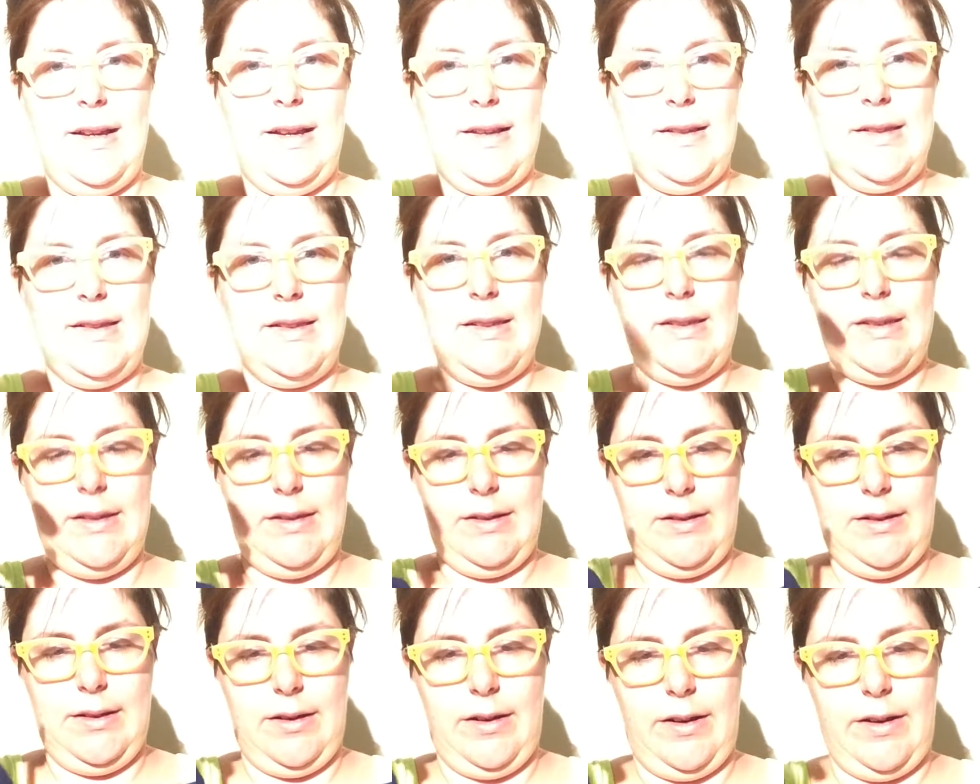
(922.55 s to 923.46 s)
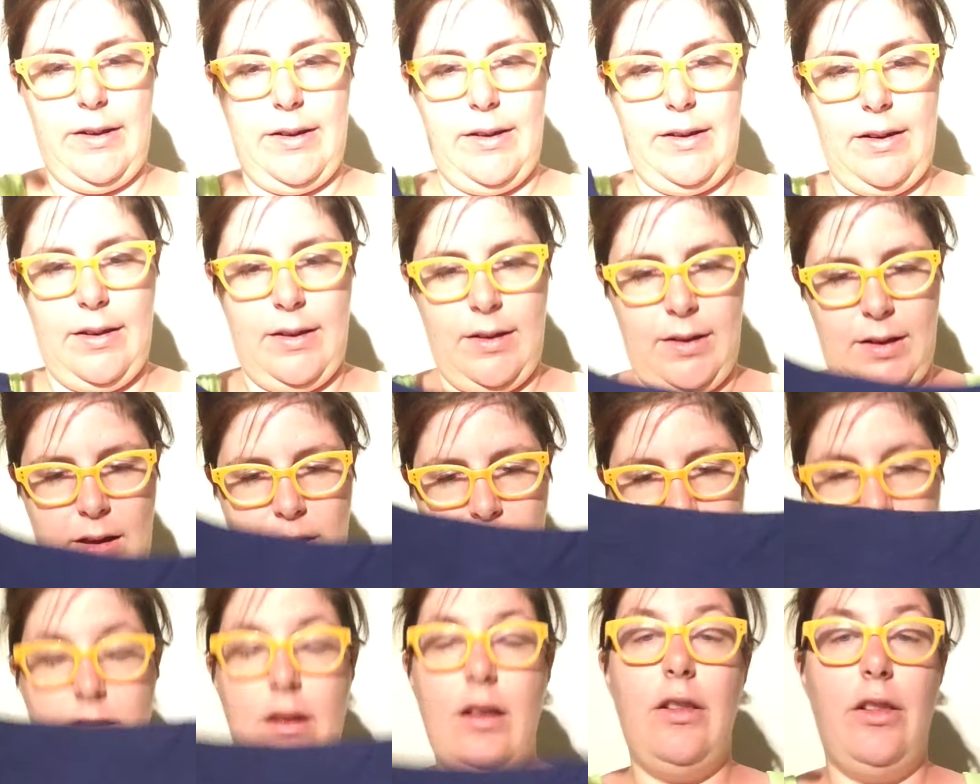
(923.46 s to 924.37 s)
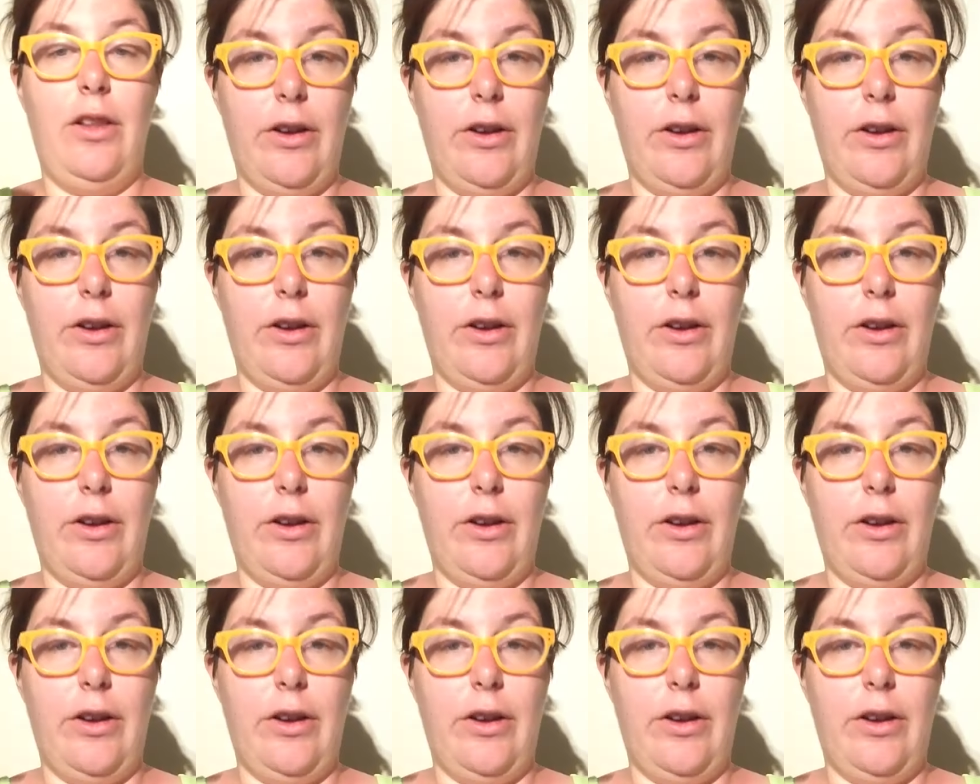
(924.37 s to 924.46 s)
it's got a